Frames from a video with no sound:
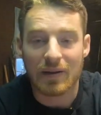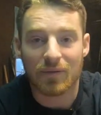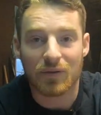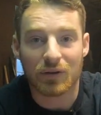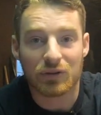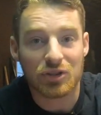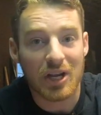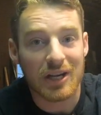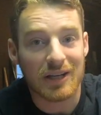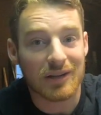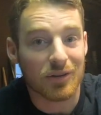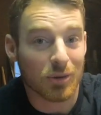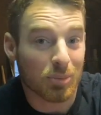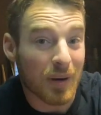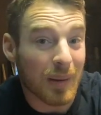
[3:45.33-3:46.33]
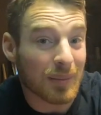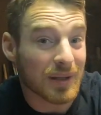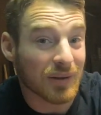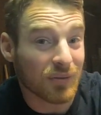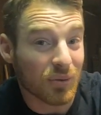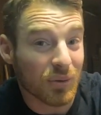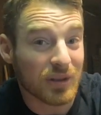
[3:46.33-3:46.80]
If they're shady, they'll
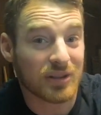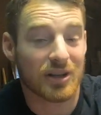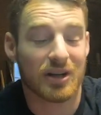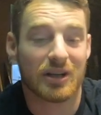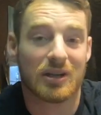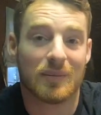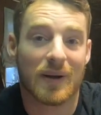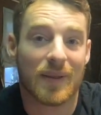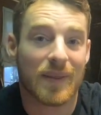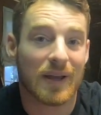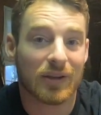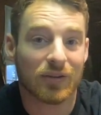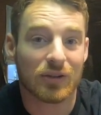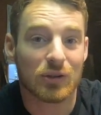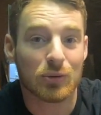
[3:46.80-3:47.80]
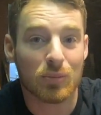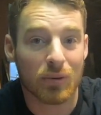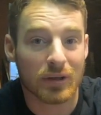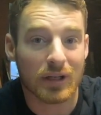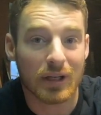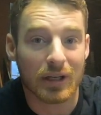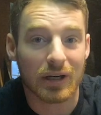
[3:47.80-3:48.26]
probably avoid talking about that. So you
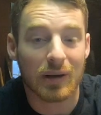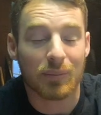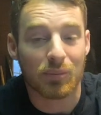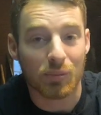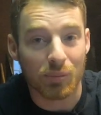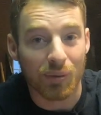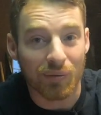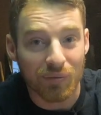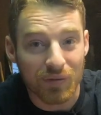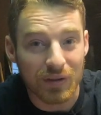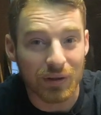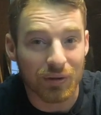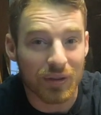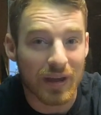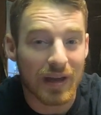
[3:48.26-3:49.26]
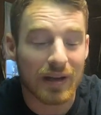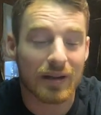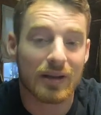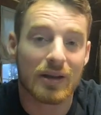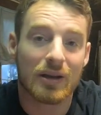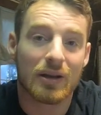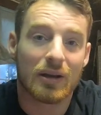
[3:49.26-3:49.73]
bringing it up will reveal that,
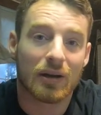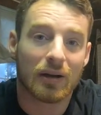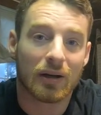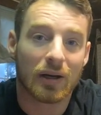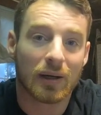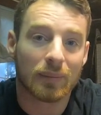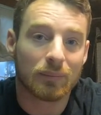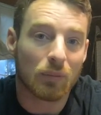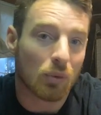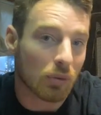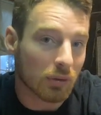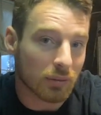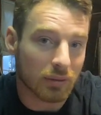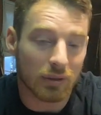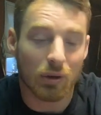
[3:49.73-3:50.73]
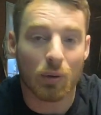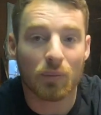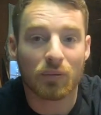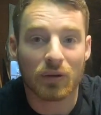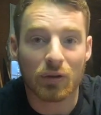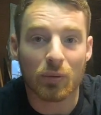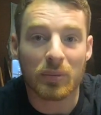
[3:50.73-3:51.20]
or
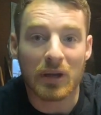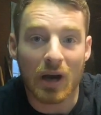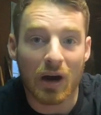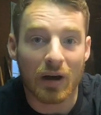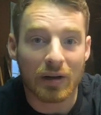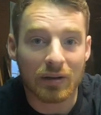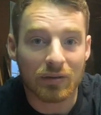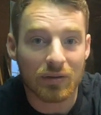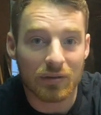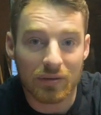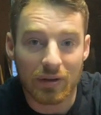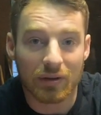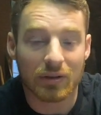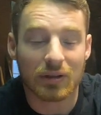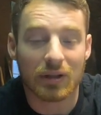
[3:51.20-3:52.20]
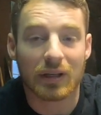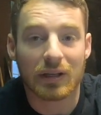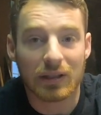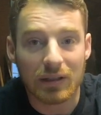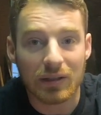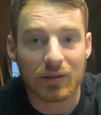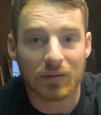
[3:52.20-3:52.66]
hopefully they'll be honest and tell you like
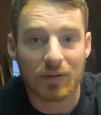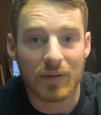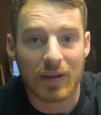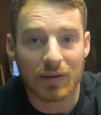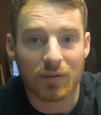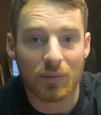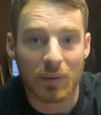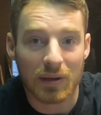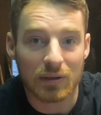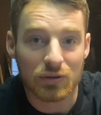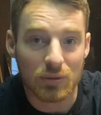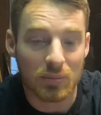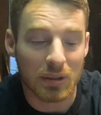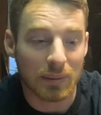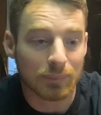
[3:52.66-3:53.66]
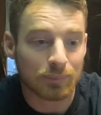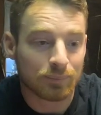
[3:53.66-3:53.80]
it is, and that's the way it should be.